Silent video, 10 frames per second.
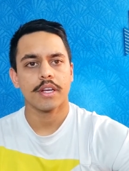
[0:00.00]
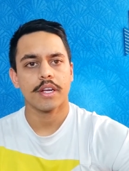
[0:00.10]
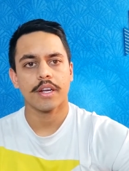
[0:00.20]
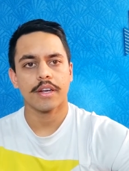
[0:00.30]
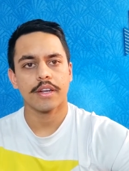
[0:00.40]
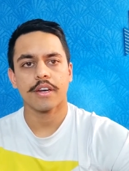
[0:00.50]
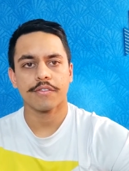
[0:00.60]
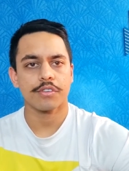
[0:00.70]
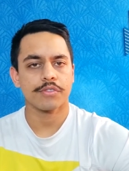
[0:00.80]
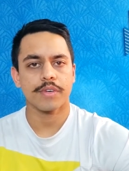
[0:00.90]
and yeah,
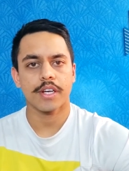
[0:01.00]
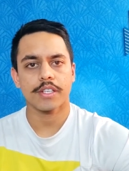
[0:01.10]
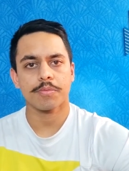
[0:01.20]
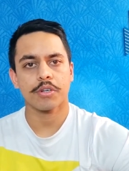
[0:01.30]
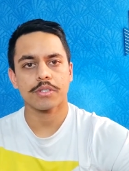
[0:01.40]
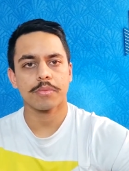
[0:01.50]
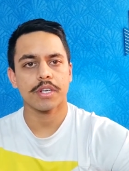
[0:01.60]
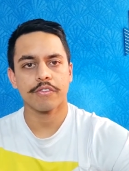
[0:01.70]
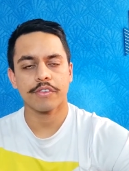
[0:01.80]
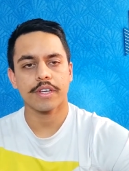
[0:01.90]
of course we are
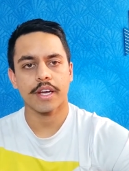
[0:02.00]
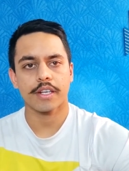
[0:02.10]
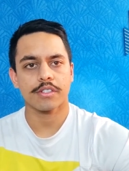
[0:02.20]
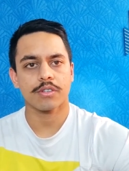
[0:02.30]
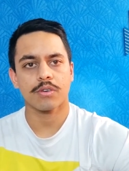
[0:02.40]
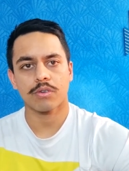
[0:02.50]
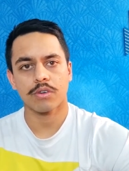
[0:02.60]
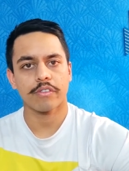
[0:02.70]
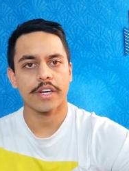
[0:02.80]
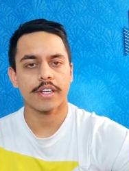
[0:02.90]
responsible if we catch
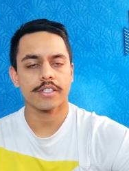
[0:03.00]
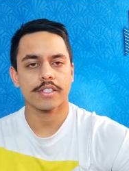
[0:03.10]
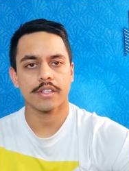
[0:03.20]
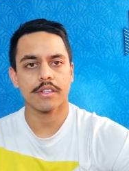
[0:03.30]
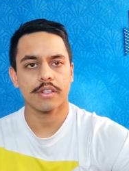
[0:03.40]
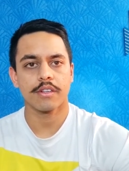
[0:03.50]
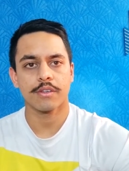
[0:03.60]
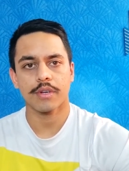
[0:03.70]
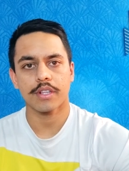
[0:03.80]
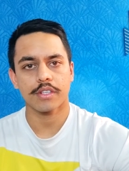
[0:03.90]
coronavirus in
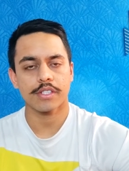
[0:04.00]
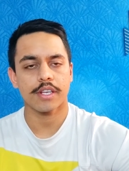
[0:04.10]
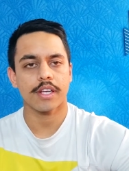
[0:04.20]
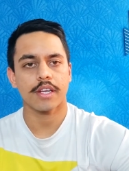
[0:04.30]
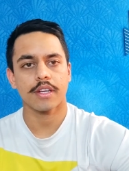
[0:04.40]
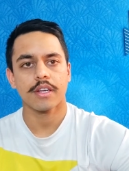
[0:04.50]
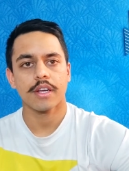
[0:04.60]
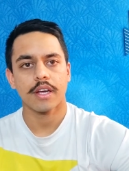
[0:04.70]
during the stay.